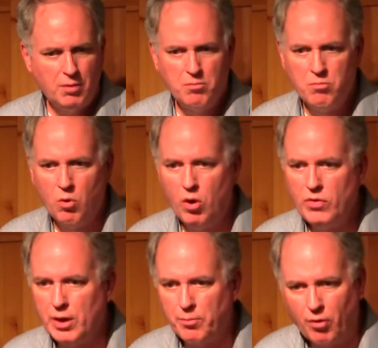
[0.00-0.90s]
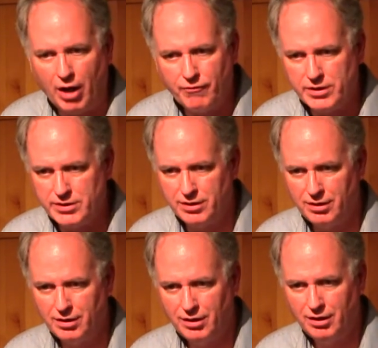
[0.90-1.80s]
more than a prophet.
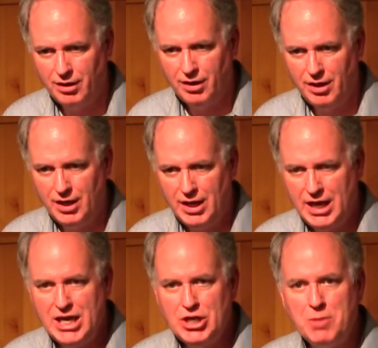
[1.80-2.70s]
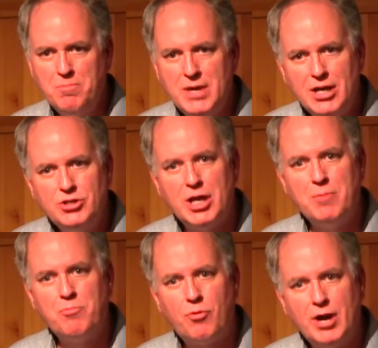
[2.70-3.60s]
He commends
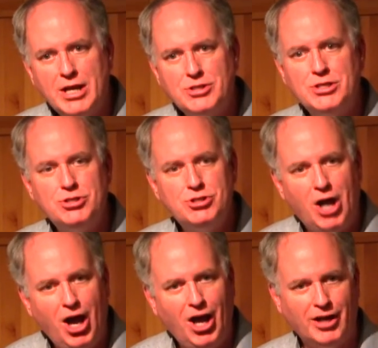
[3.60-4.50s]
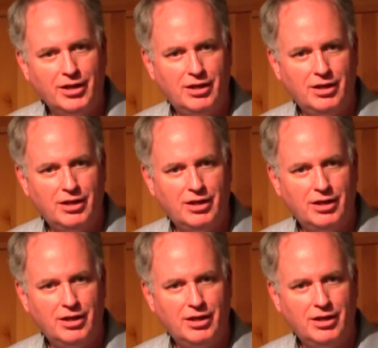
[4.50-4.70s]
and praises John.